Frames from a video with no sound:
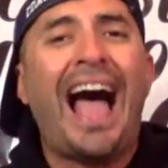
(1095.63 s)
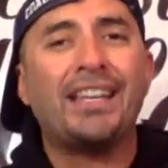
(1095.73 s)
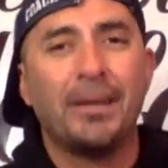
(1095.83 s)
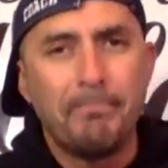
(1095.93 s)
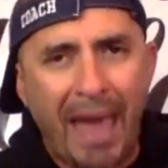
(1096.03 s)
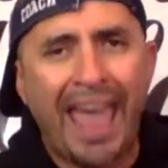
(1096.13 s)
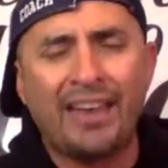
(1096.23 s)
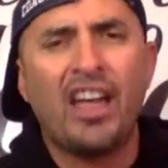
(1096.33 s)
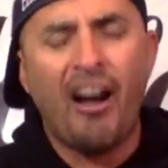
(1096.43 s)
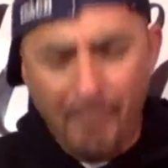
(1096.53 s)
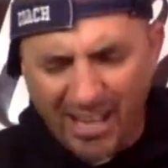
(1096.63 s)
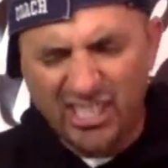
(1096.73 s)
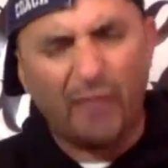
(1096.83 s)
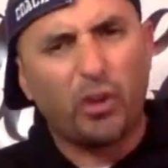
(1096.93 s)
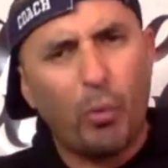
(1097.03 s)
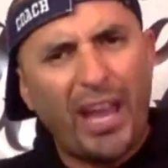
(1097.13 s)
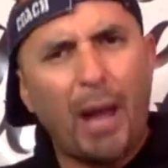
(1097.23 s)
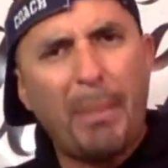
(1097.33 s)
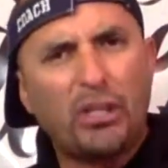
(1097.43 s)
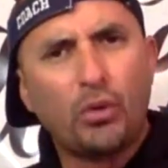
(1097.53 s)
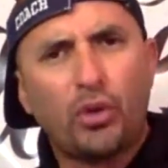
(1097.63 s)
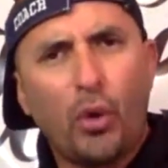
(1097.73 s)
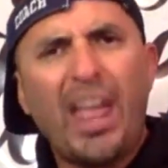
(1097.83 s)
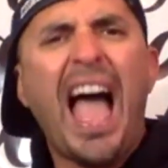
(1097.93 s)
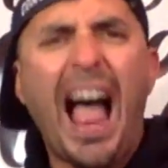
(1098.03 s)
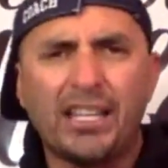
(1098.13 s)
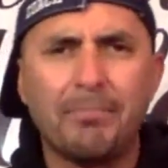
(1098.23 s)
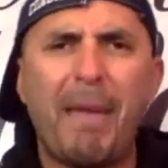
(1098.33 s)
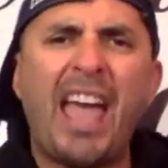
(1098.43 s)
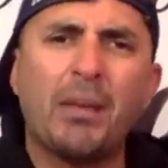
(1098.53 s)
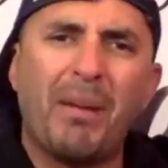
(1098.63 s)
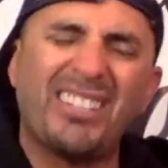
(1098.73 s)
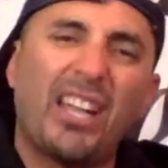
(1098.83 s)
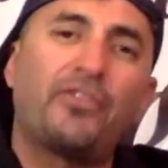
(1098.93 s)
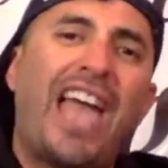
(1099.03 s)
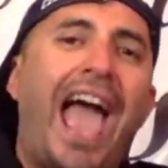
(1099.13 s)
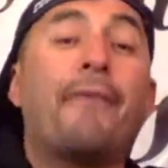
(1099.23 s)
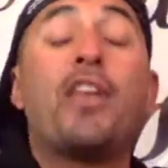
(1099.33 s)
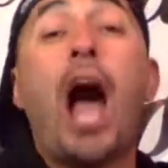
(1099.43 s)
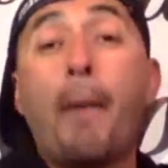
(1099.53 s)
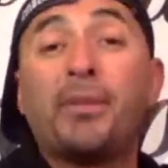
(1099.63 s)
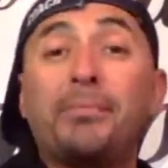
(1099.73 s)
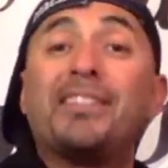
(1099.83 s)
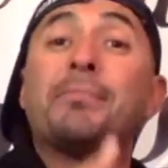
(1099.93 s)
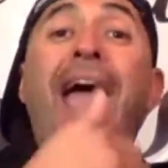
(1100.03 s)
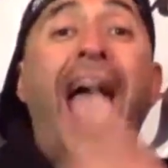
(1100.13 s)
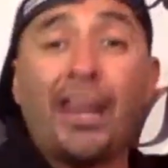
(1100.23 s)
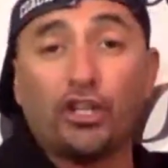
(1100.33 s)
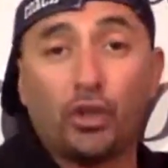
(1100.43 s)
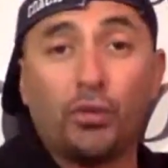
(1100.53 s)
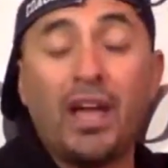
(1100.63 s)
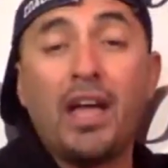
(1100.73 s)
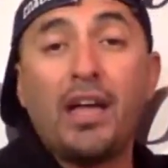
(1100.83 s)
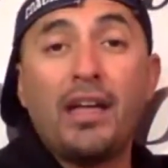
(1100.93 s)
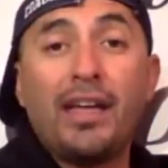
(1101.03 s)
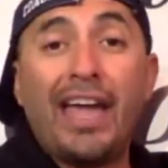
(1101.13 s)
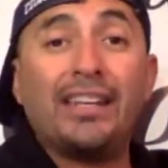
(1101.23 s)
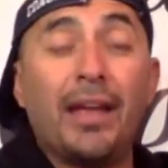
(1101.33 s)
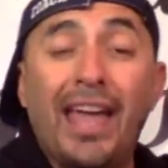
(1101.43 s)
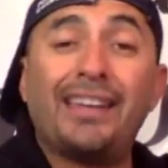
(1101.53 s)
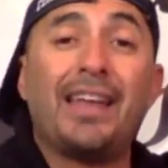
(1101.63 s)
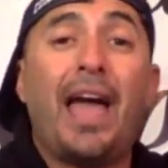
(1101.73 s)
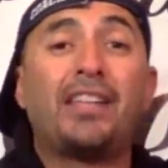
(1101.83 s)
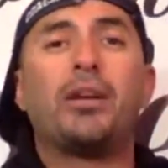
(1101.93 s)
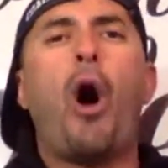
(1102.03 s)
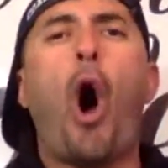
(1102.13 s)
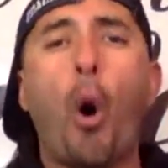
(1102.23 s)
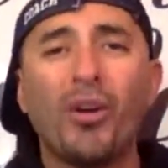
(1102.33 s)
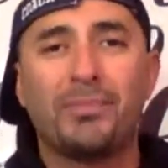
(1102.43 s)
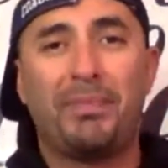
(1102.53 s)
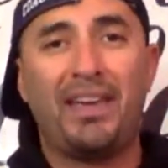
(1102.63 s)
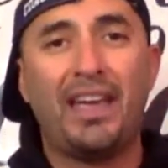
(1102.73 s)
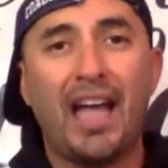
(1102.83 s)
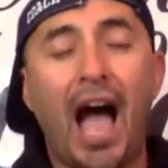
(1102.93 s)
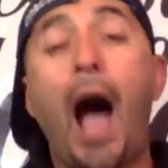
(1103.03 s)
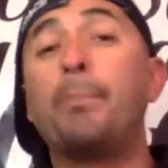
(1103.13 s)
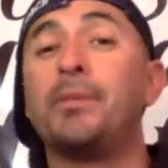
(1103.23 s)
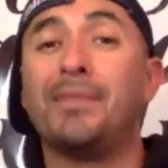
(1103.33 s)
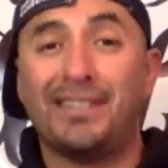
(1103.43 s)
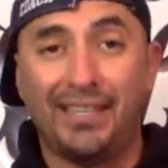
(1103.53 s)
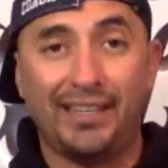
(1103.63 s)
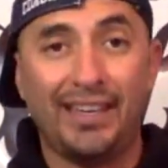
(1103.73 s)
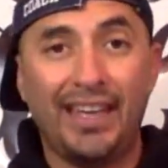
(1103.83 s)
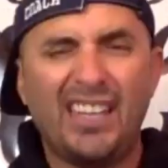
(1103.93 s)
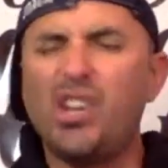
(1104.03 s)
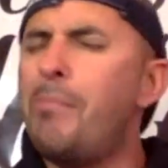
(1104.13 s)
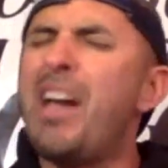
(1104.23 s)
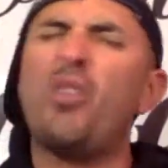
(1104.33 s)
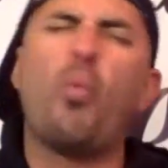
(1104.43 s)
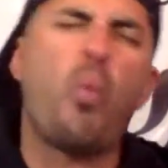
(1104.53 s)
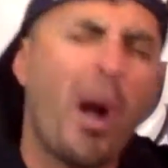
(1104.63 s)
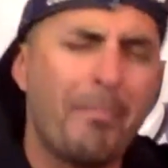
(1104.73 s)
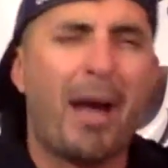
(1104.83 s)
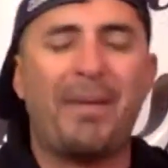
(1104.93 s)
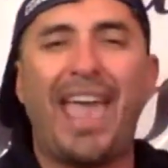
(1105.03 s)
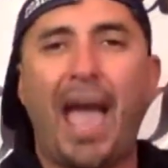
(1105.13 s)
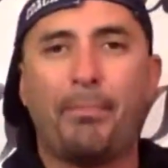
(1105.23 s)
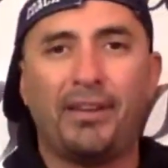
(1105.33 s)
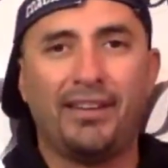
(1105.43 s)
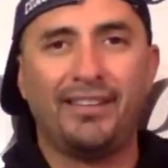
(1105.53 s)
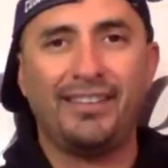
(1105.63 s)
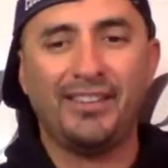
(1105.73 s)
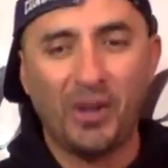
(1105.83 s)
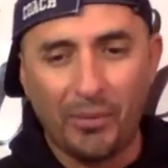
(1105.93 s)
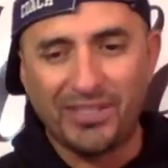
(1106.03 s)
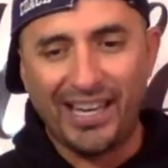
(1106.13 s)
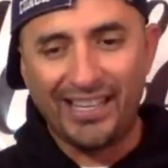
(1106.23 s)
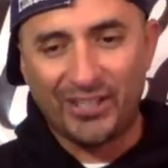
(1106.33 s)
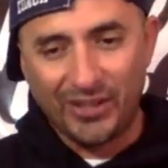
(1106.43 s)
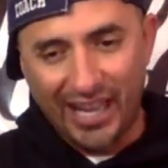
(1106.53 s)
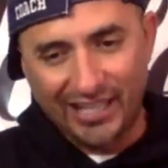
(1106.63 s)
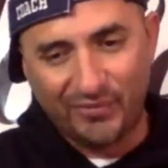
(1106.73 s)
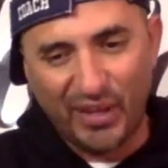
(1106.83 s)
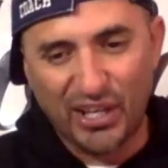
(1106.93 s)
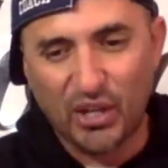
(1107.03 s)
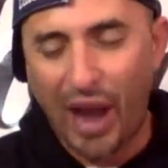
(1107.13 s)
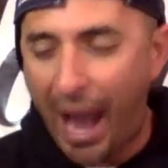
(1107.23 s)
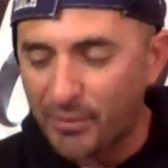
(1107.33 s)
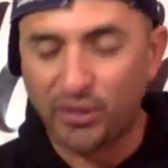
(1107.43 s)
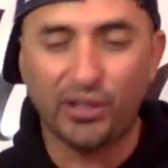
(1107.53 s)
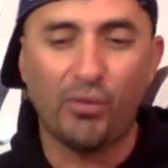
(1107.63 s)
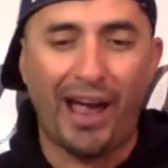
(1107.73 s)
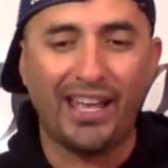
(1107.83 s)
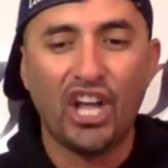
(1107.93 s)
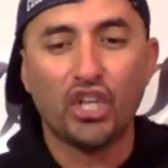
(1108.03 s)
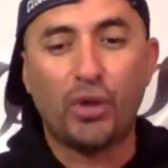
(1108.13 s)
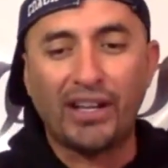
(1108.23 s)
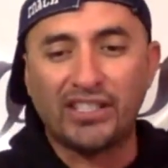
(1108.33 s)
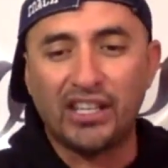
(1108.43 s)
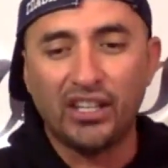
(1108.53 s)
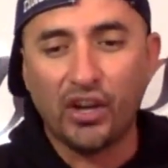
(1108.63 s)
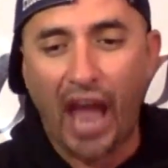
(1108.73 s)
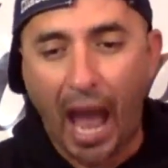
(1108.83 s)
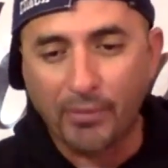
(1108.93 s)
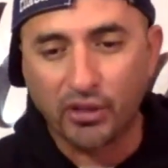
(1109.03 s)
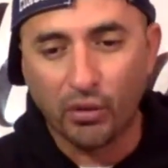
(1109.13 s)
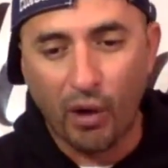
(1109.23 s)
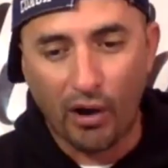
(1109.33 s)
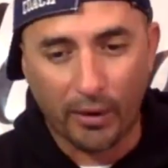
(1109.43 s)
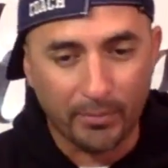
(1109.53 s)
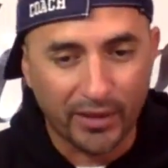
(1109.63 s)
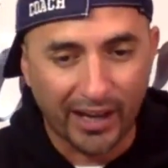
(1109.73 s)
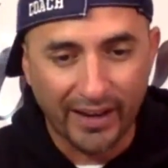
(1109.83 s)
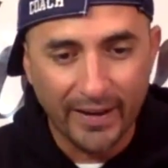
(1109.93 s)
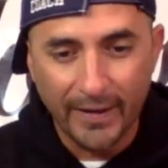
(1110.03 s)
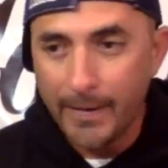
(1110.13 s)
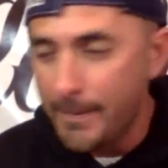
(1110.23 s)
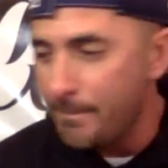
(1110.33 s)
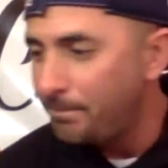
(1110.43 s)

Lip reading: Like, I demand of myself to wake up at 2:30. I demand of myself to have an optimism attitude and to always be optimistic, no matter what might be happening. You know what I'm saying? So yes, Vinny, you're absolutely right. Tracy, you're absolutely welcome. Okay.